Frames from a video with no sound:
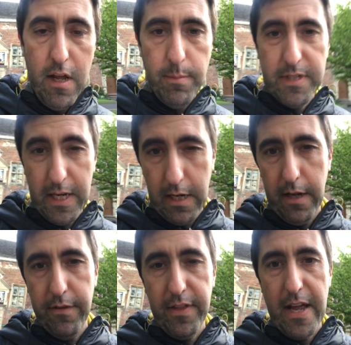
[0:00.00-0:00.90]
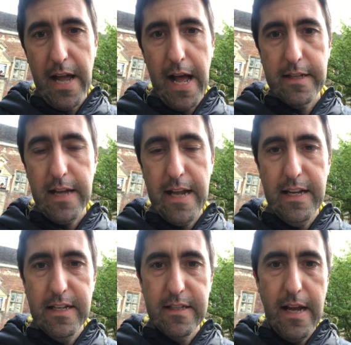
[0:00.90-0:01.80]
particularly if they had
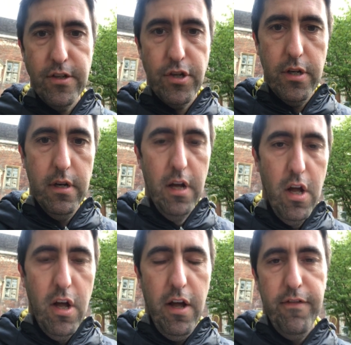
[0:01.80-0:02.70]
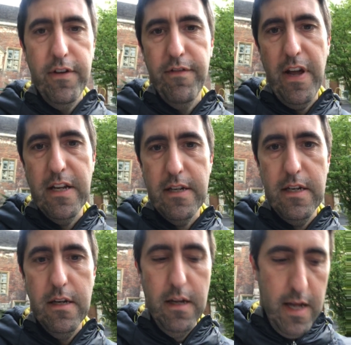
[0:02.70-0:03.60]
any intention of invading